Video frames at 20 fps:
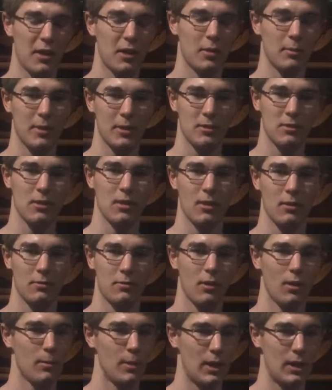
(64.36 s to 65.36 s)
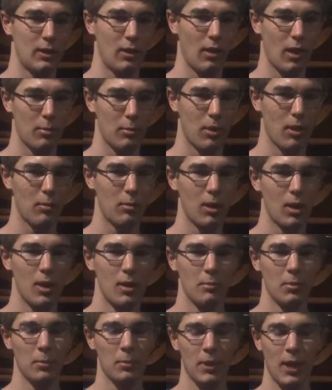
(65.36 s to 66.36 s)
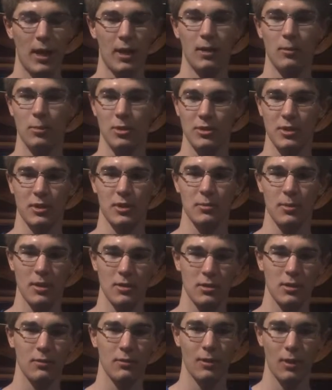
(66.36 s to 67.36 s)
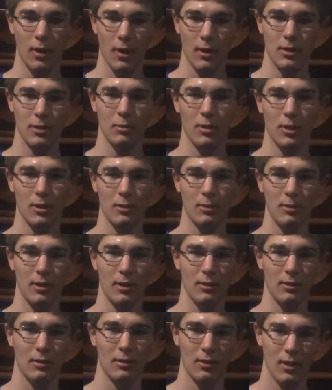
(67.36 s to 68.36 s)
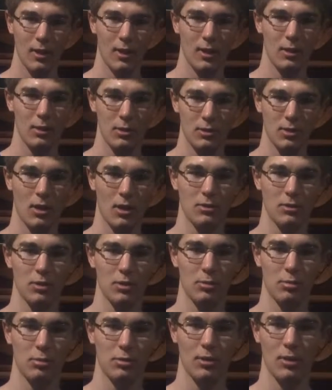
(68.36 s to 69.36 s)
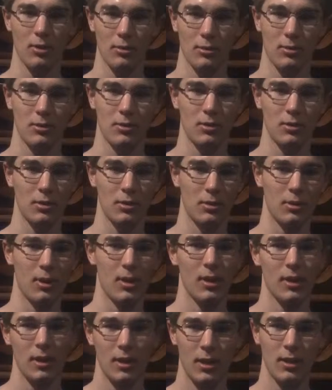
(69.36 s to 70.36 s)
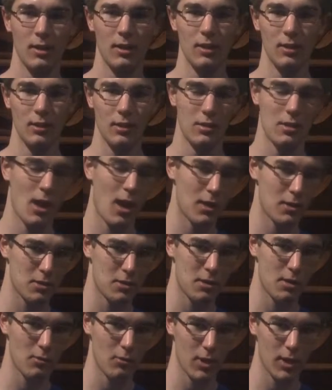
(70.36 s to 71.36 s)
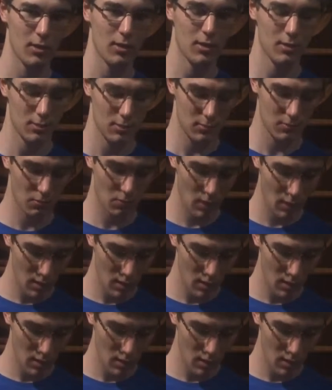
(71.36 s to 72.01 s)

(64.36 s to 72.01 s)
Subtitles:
platinum as the filament in the light bulb, but platinum was expensive and hard to work with. It was also prone to heating and oxygen weakness.